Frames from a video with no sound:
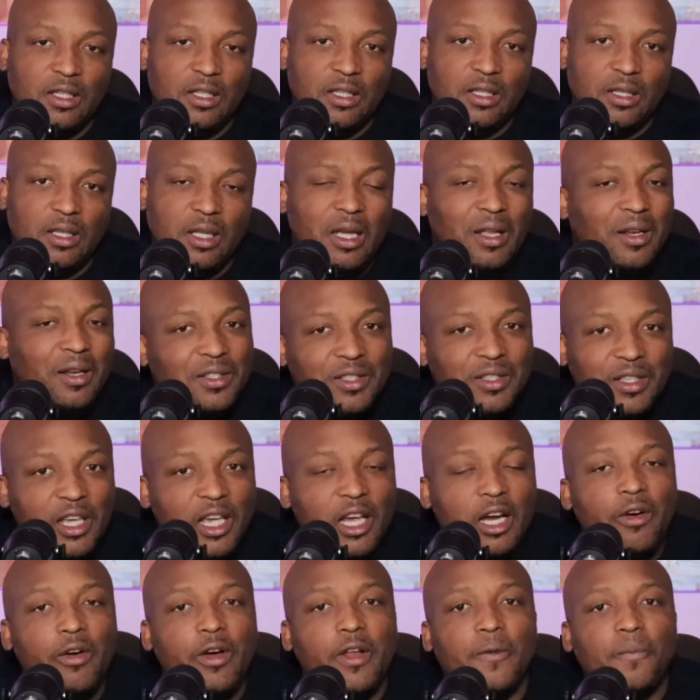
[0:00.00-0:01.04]
It is
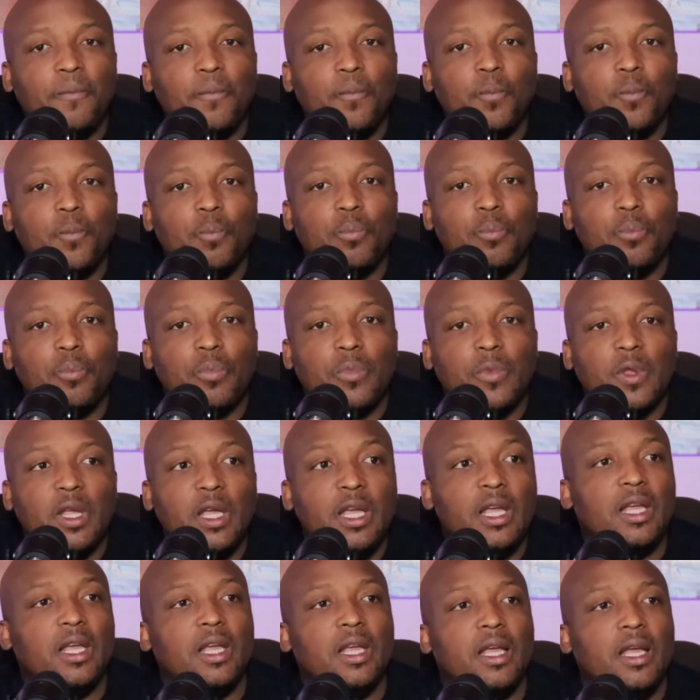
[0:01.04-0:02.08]
scary.
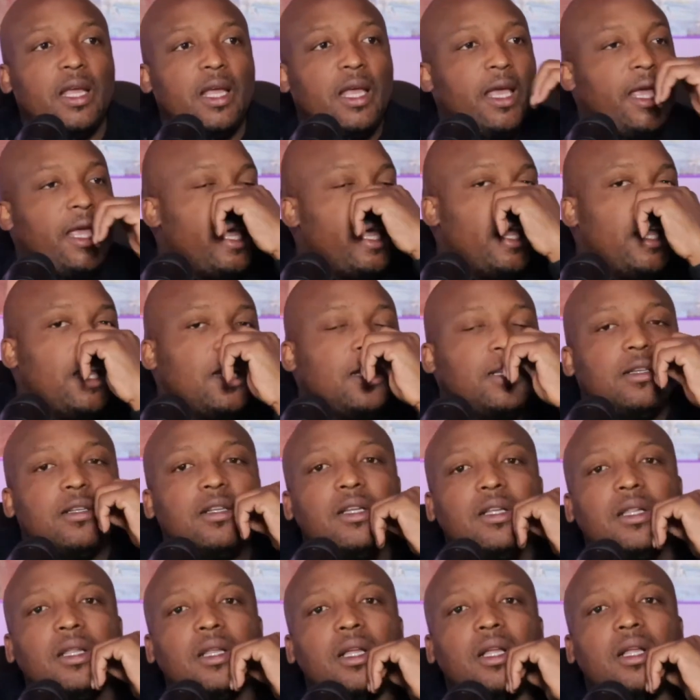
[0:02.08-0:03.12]
And
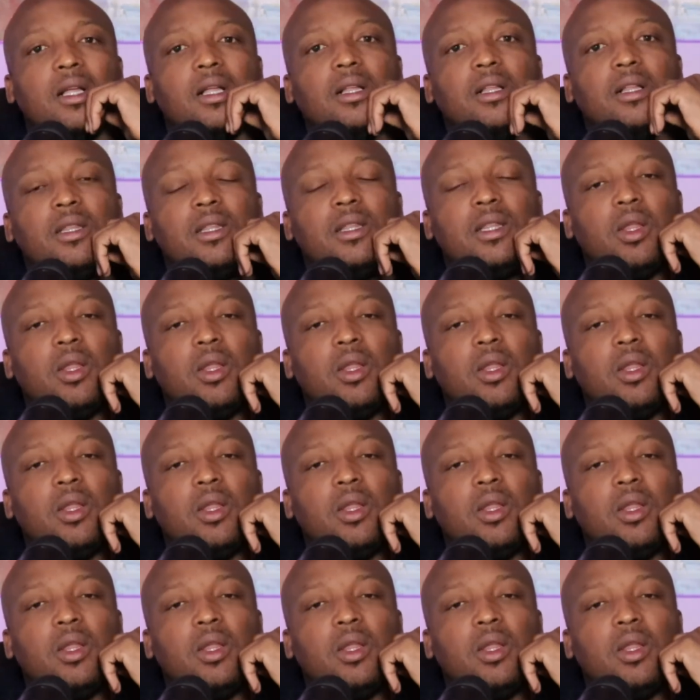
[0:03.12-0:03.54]
the